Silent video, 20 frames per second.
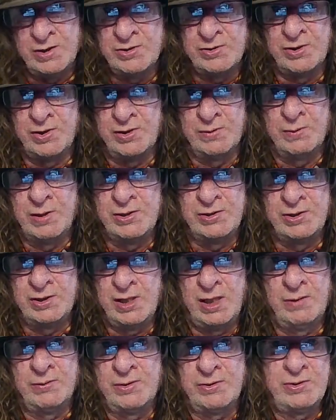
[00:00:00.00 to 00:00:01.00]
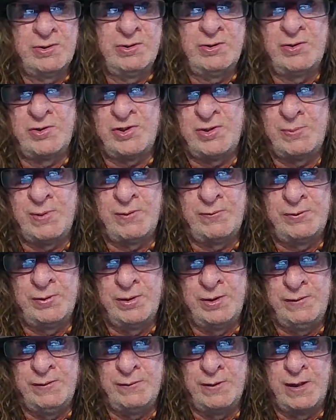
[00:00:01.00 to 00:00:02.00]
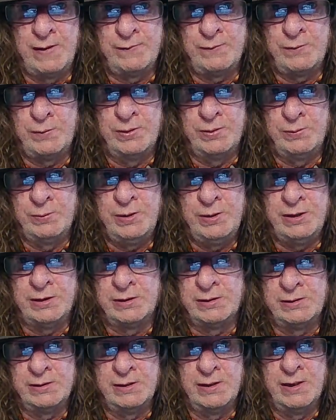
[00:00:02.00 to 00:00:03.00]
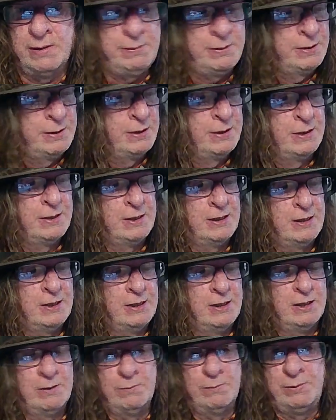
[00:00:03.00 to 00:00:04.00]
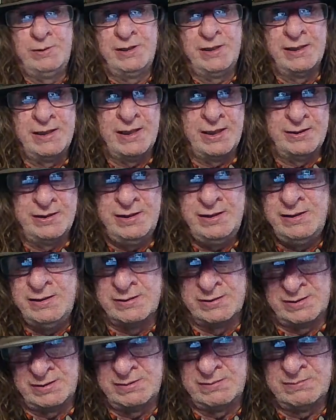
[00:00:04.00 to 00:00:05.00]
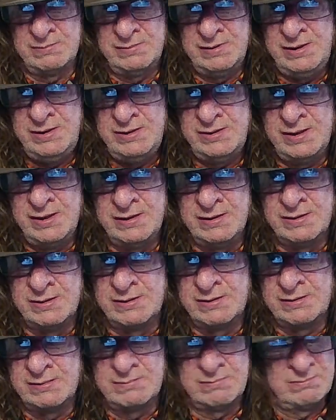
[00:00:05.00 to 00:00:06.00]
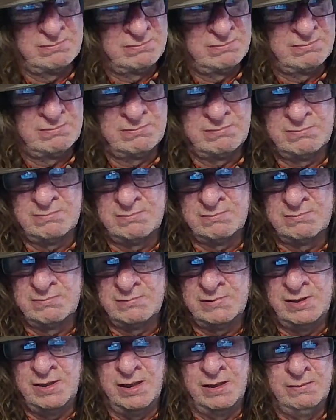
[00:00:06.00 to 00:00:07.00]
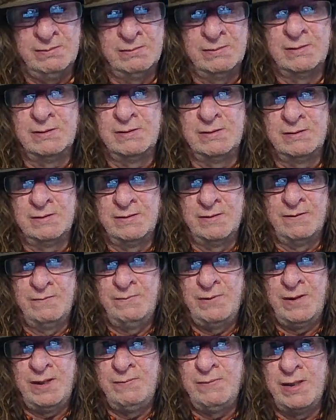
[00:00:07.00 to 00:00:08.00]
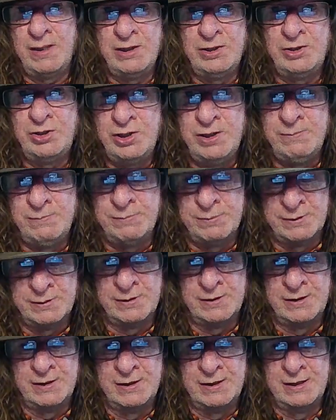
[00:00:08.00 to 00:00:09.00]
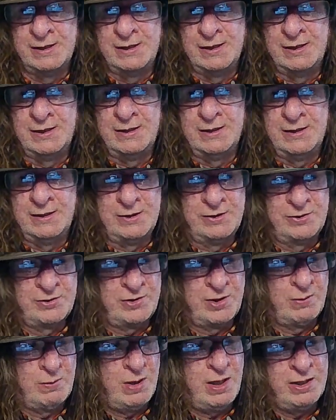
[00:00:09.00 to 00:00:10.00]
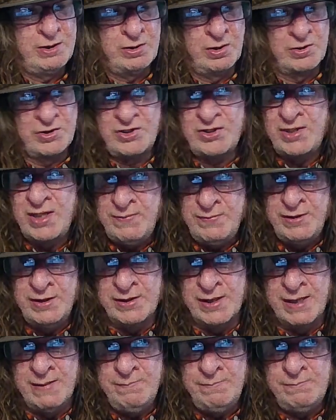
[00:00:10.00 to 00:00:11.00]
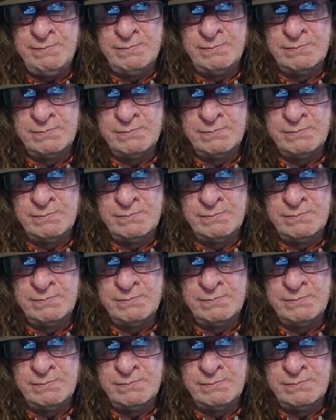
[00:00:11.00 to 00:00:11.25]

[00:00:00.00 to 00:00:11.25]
is not the way to go. That's going to cost you about 35 quid a week, you know. But you can get these things. No, very, very cheap. So I got seven of them.